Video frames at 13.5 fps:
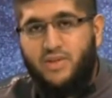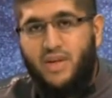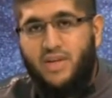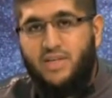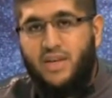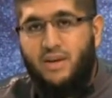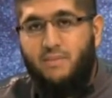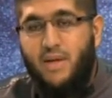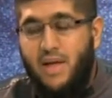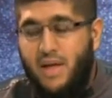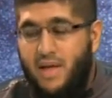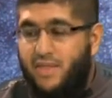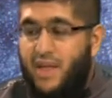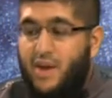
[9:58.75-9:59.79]
sallallahu alaihi wasallam.
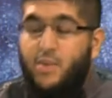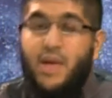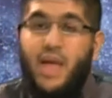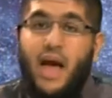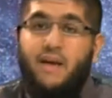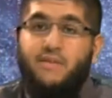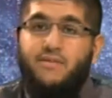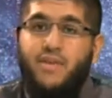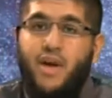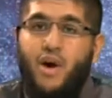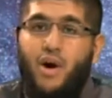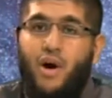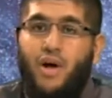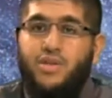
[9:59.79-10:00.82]
Then we have
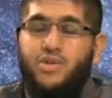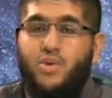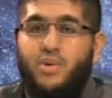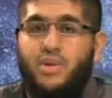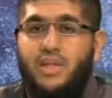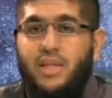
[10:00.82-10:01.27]
also